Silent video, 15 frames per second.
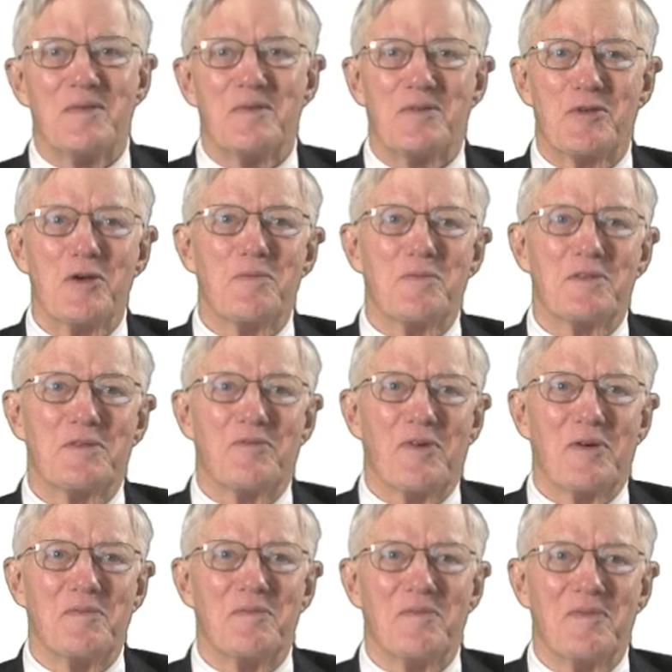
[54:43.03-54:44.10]
troops
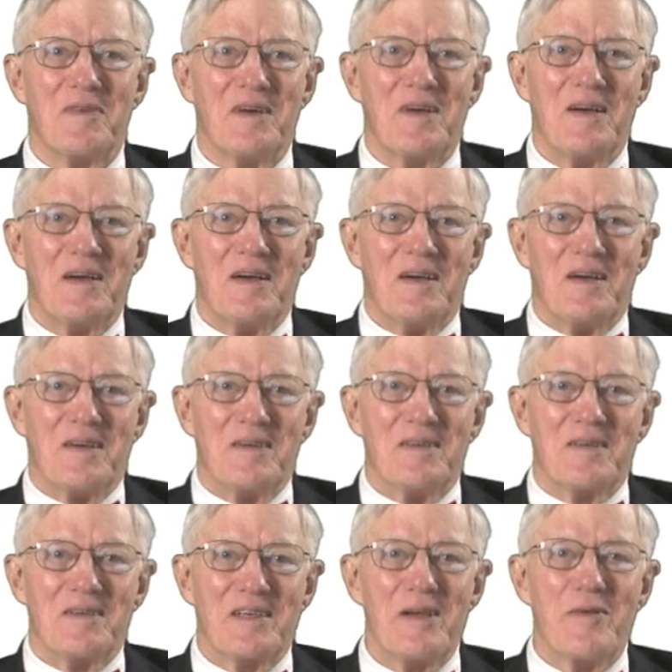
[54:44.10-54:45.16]
from
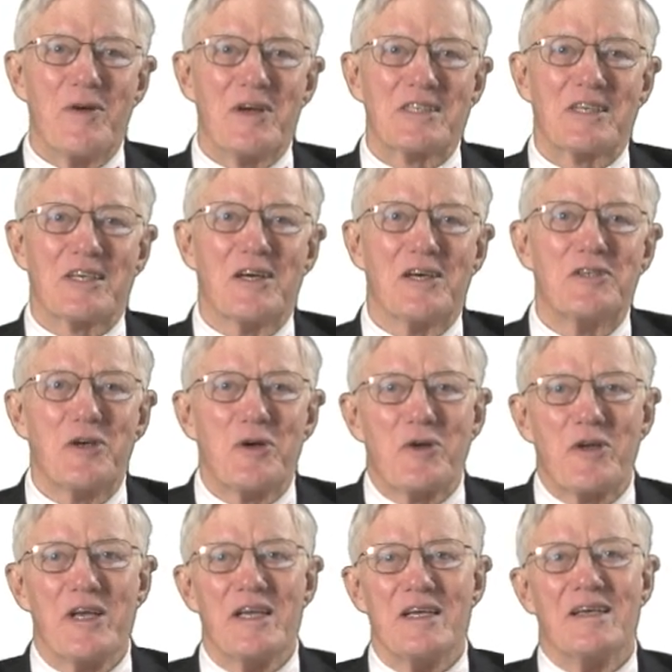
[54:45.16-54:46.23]
Key West to Cudjoe
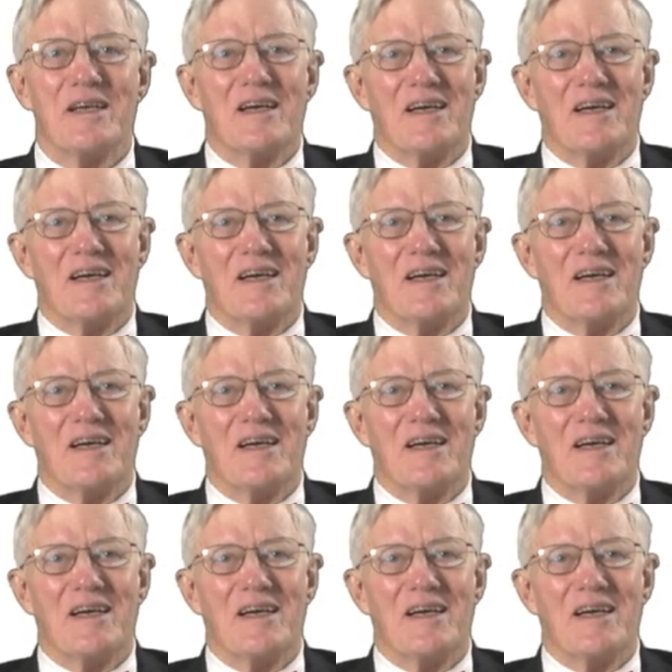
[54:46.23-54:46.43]
Key.